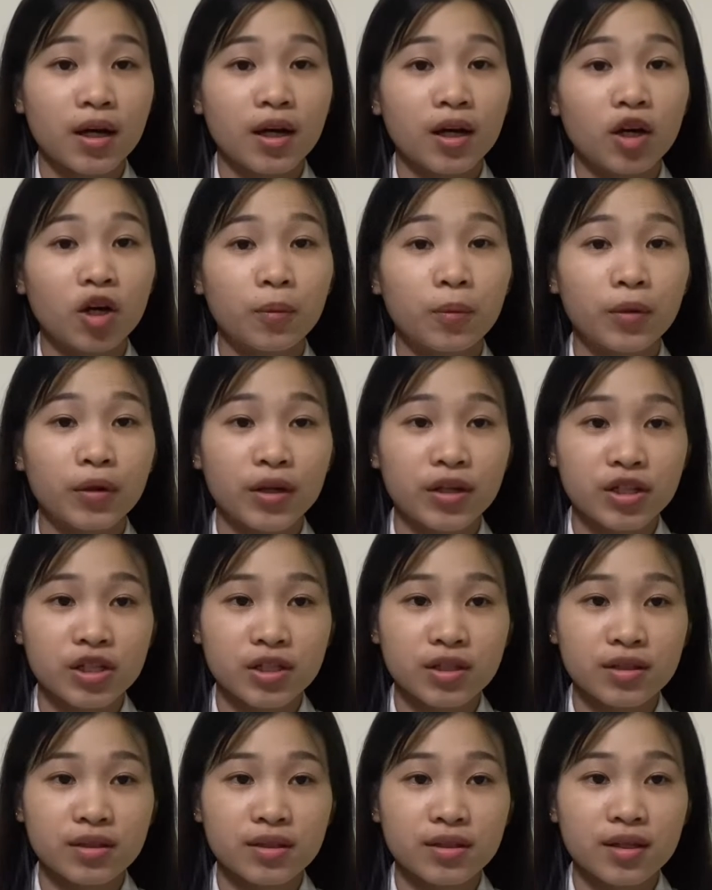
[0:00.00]

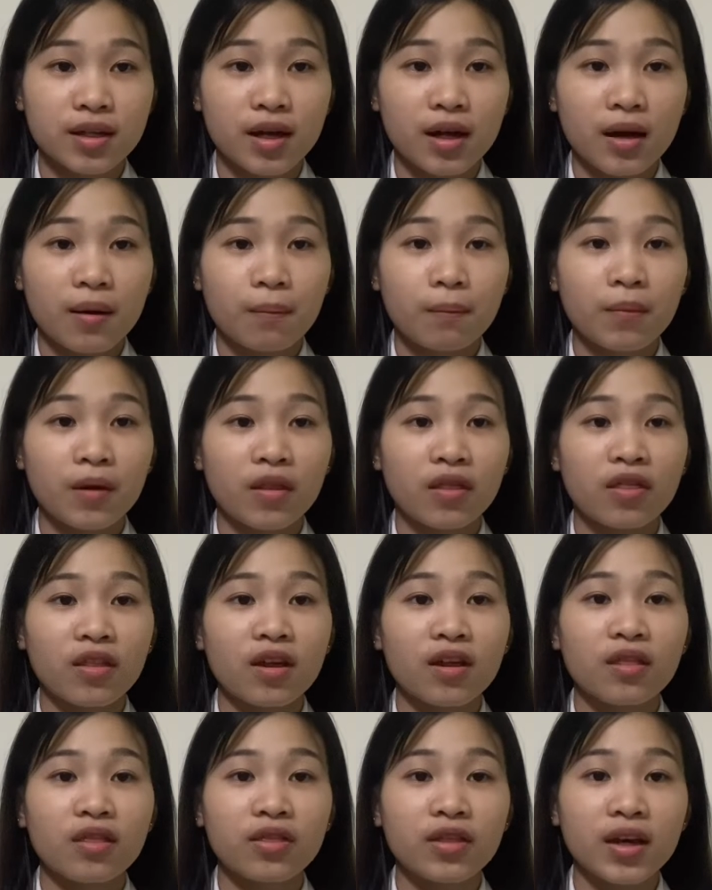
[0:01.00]
operations, but
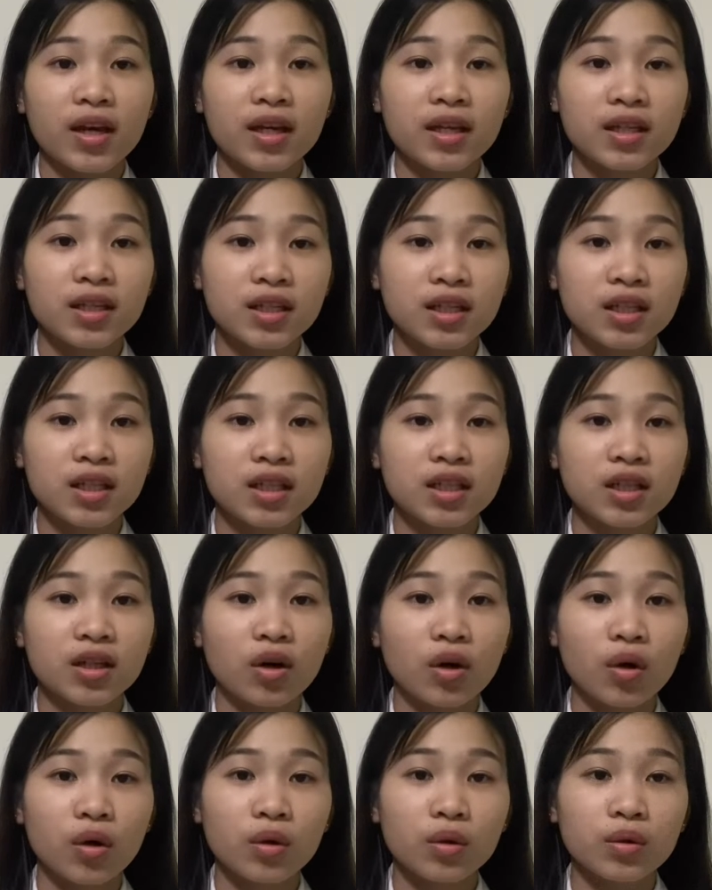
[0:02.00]
they incur the
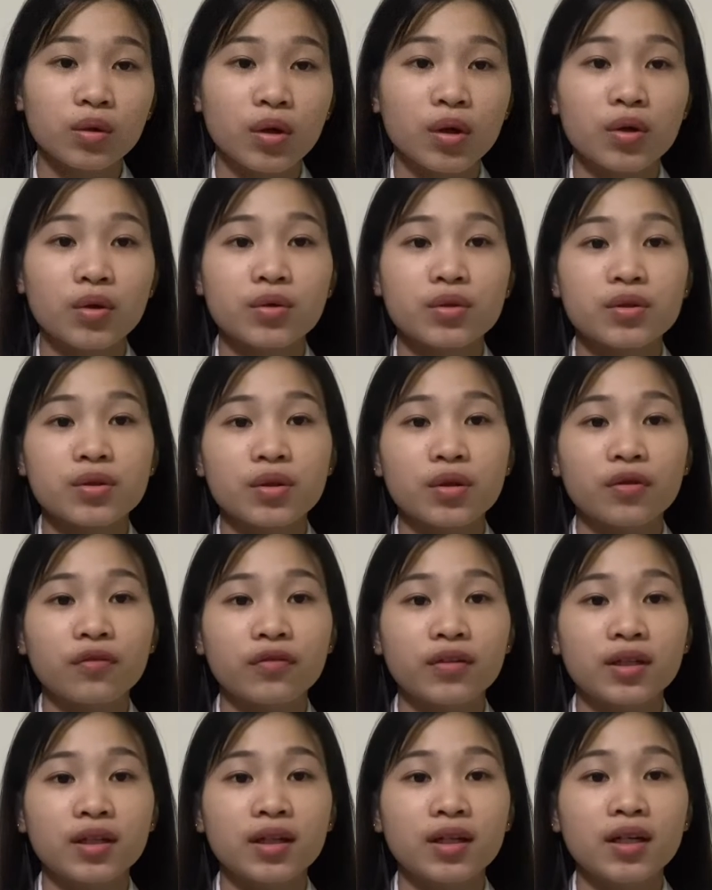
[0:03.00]
whole cost of
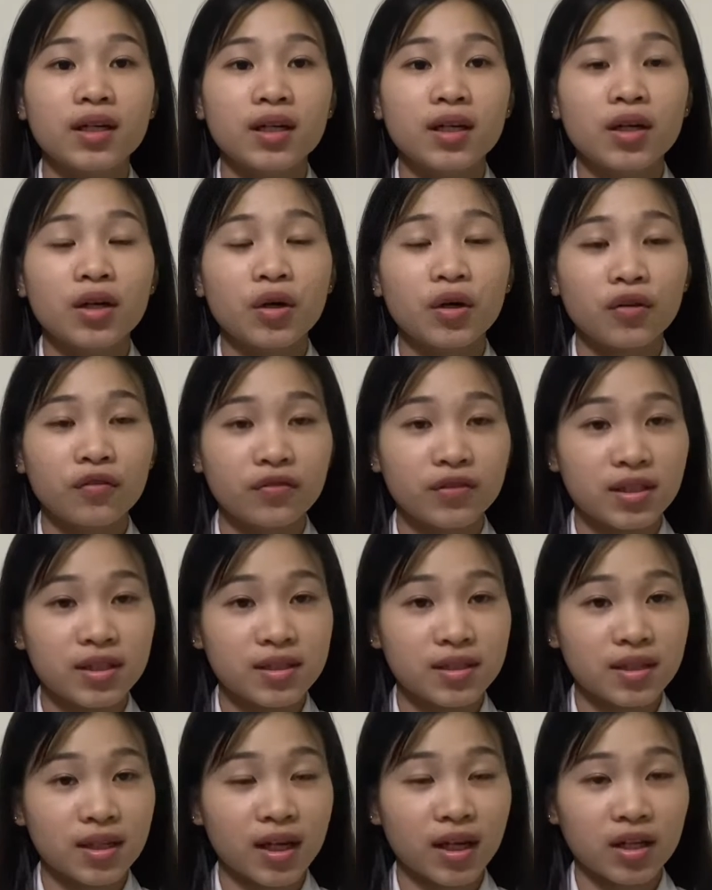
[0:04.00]

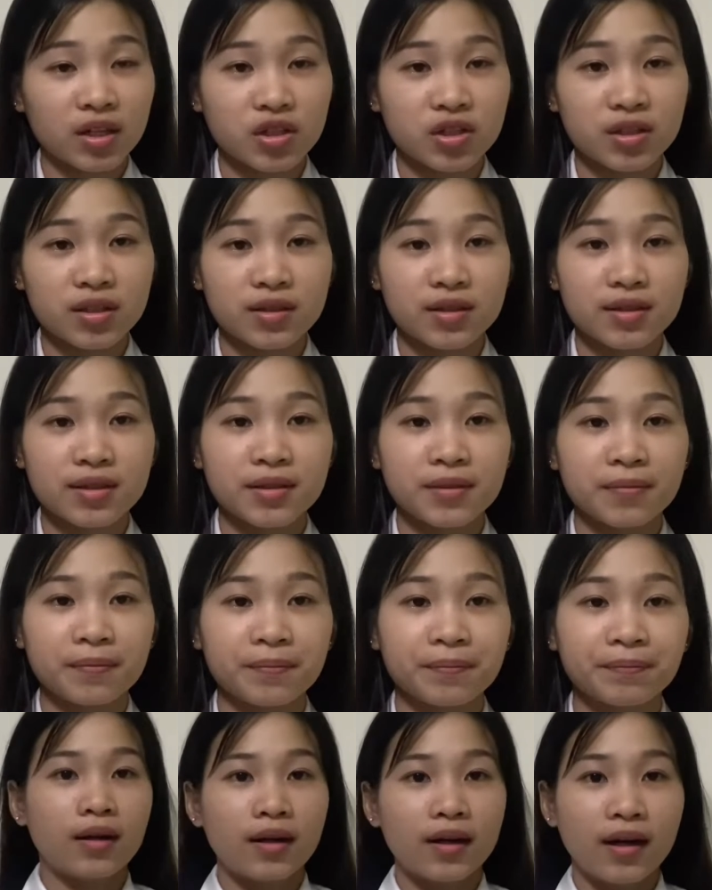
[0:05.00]
these actions.
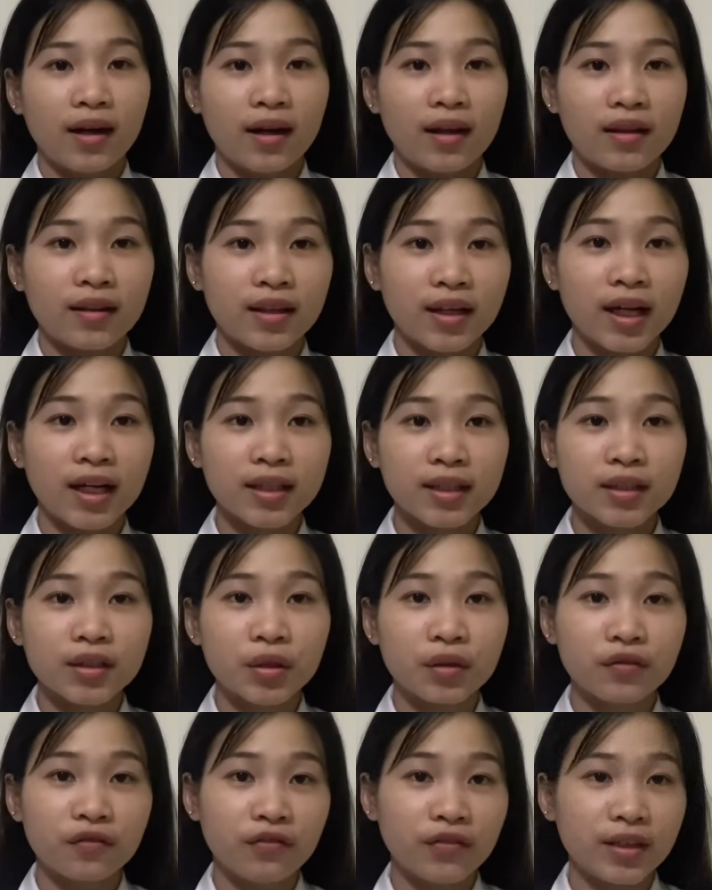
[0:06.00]
The other
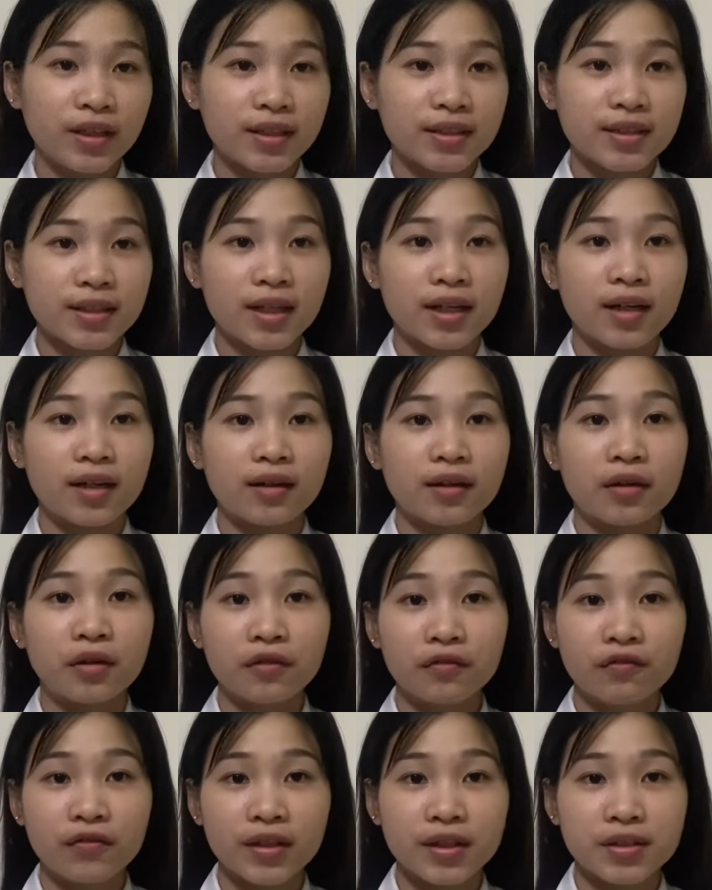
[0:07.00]
conflicts are
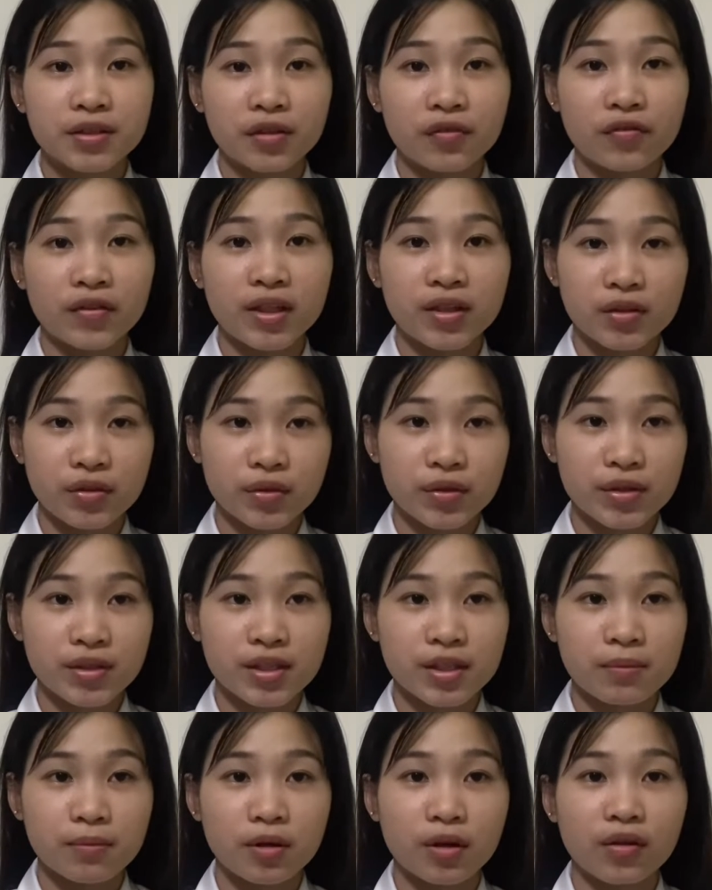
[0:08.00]
conflicts of interest
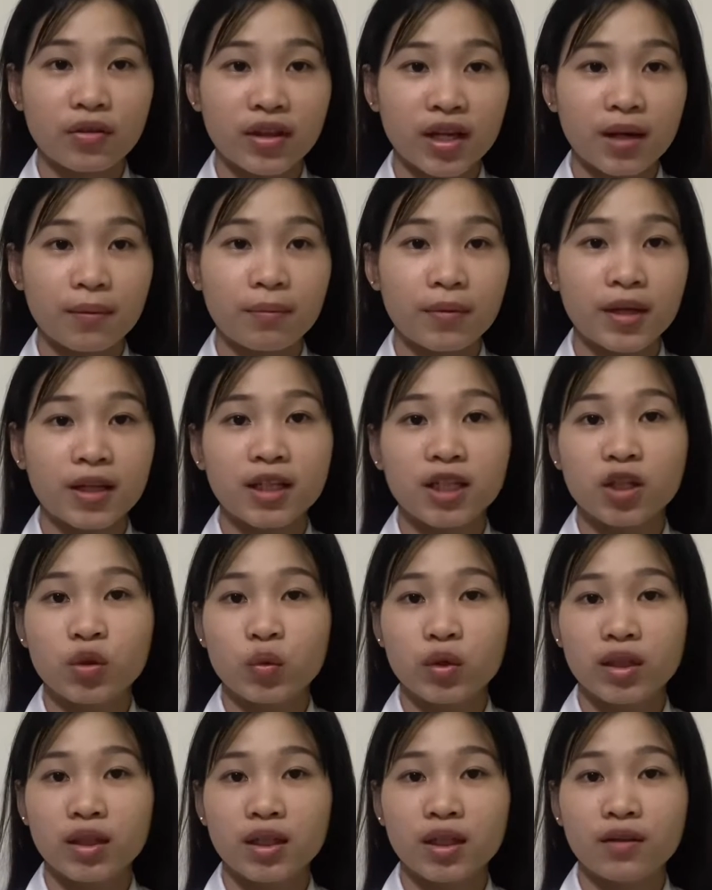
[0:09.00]
among debt and
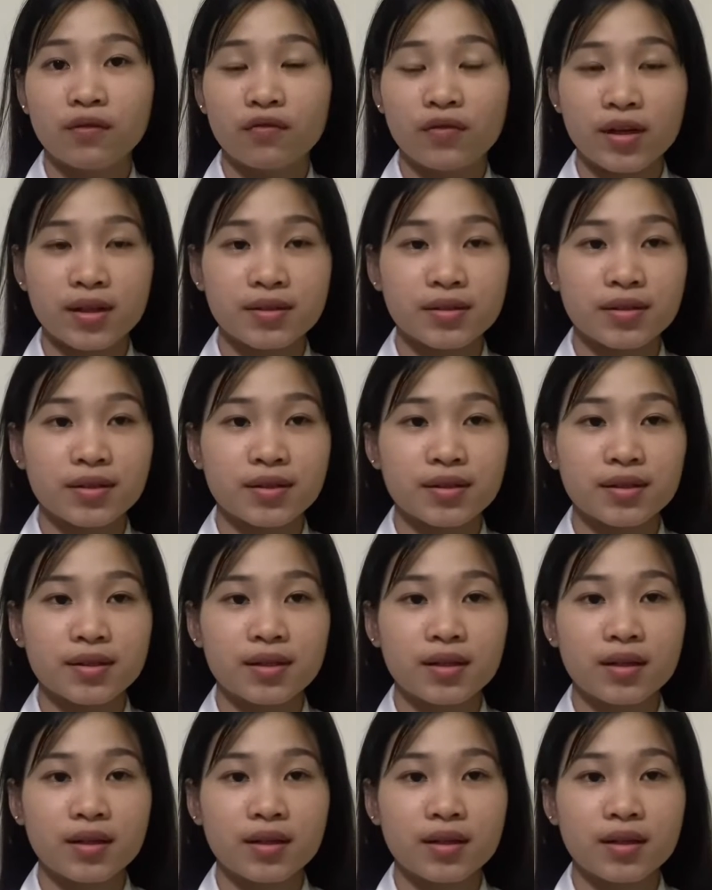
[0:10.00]
equity investors.